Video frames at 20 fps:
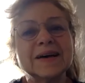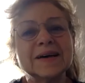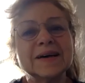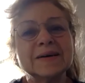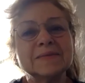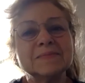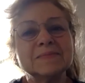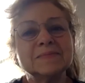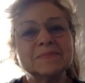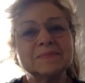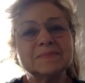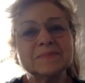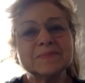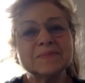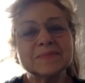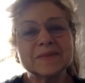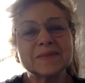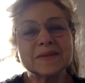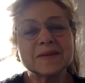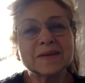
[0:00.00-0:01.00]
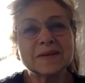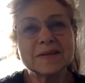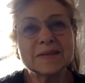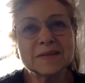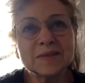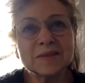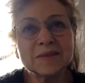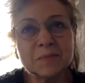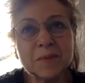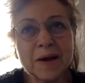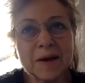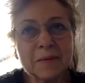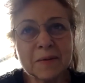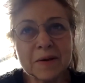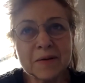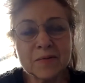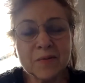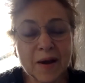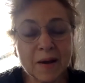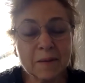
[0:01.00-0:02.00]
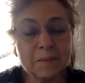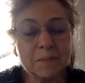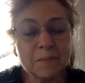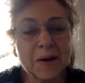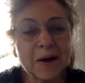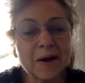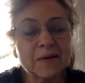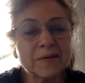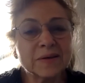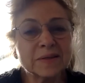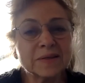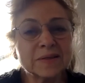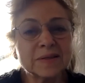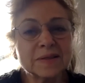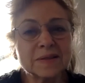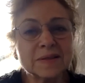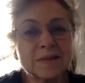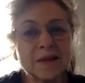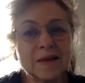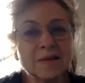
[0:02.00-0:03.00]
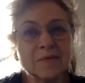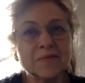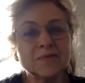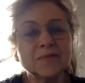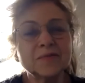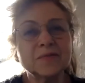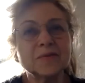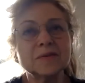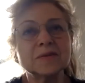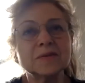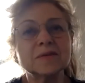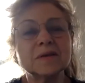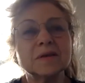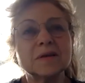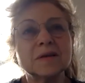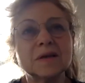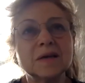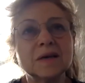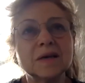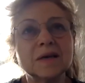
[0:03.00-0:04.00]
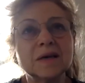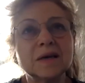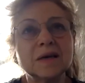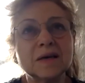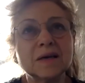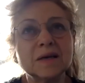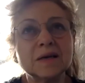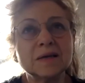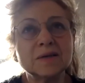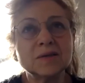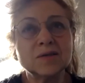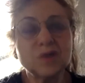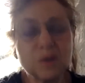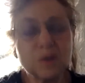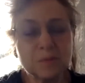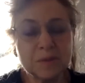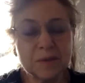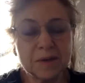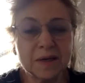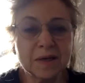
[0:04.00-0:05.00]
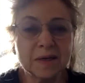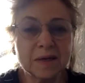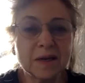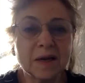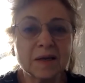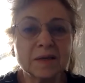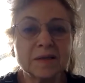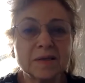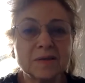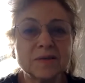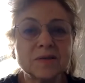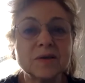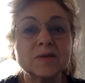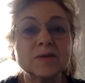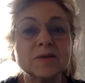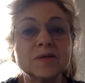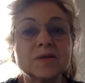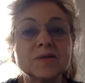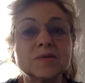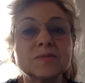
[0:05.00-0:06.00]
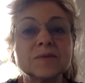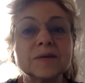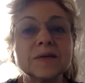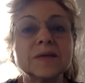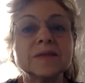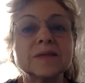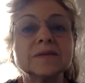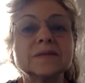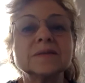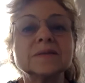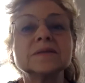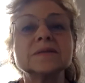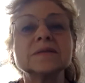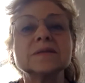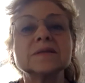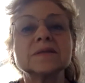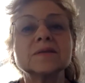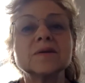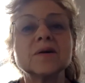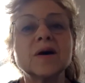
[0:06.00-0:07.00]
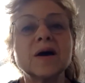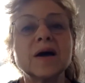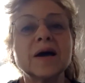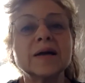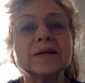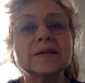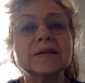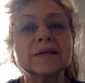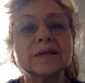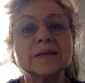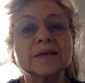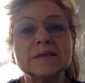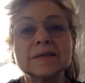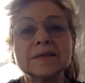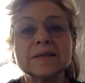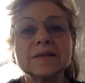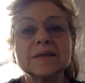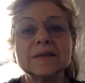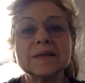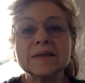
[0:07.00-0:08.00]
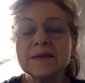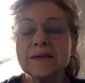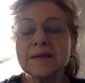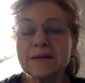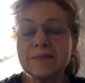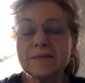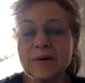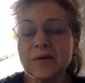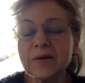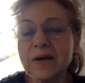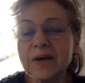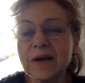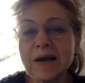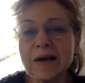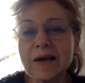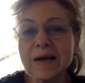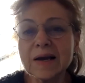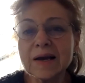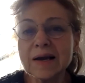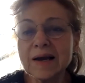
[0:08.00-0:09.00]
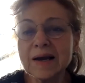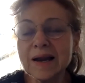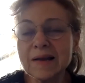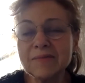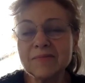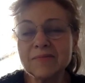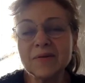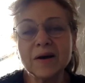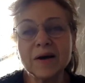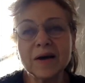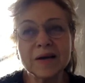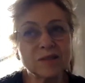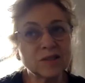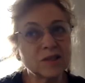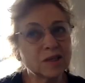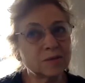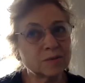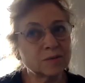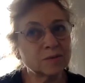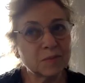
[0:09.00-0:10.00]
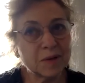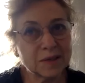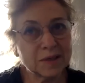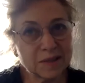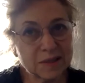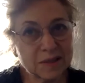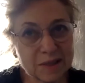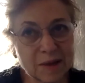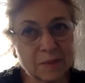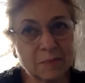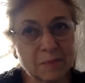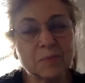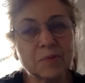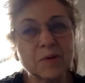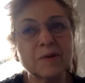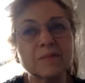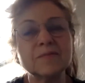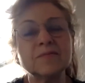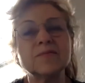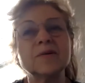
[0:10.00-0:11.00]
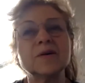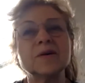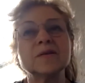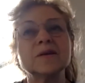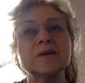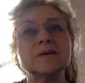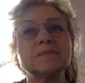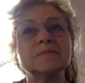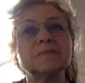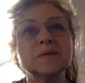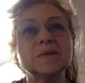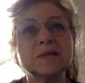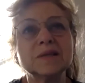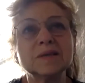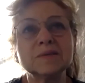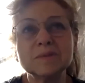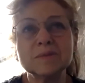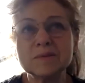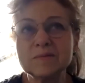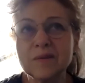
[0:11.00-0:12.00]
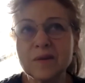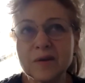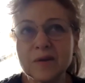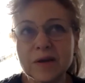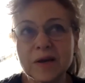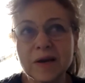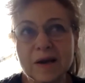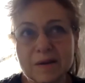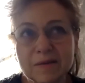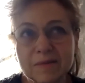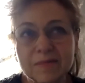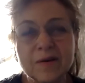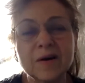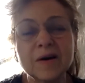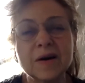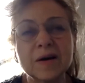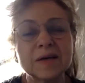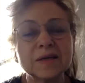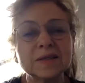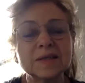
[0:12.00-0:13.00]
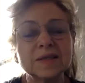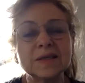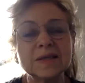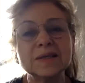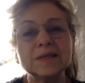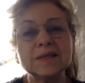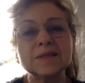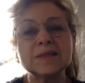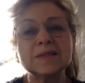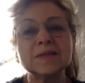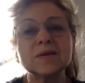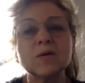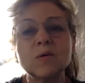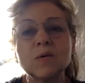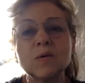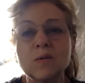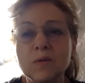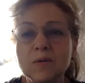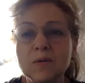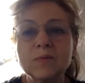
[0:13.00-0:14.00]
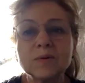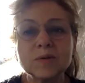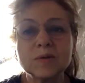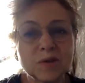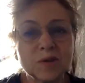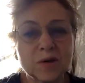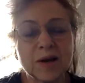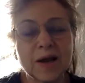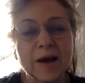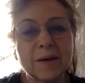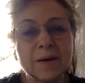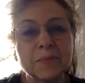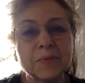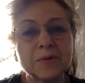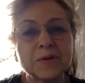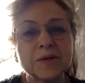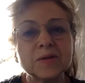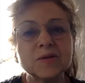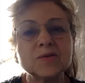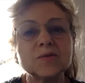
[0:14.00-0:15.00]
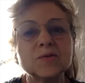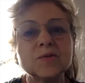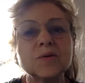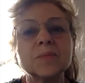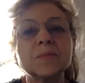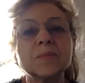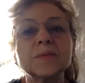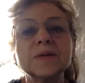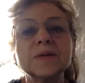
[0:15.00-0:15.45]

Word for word: Um, so my grandparents left Germany in 1933. So I had a, a very clever, actually it was my step grandfather, but he was very clever and he saw what's going to happen in Europe.